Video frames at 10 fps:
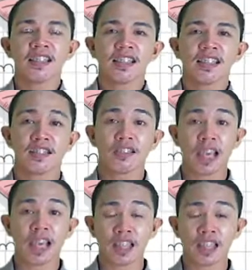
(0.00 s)

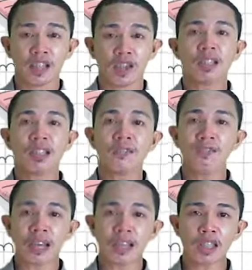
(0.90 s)
Great. All the
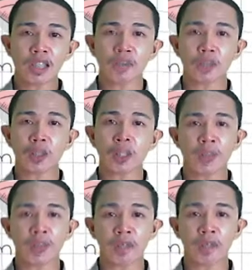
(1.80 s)
values for
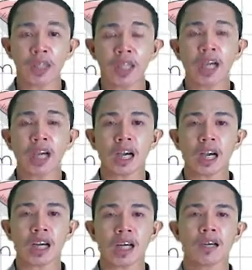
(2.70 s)
treatment B
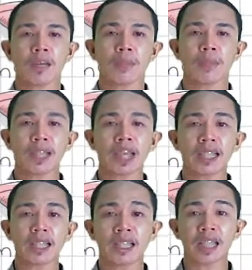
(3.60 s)
are less
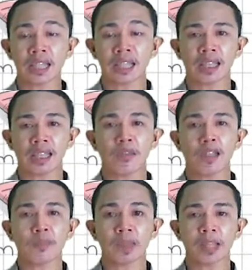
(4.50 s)
than the
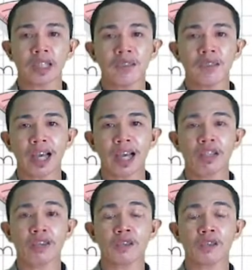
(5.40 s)
corresponding
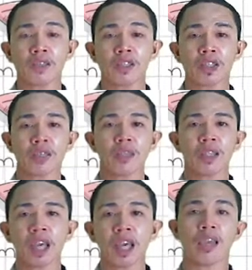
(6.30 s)
values for treatment
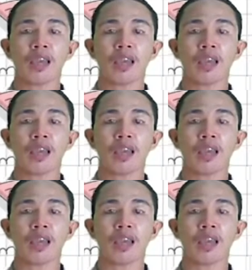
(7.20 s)
A.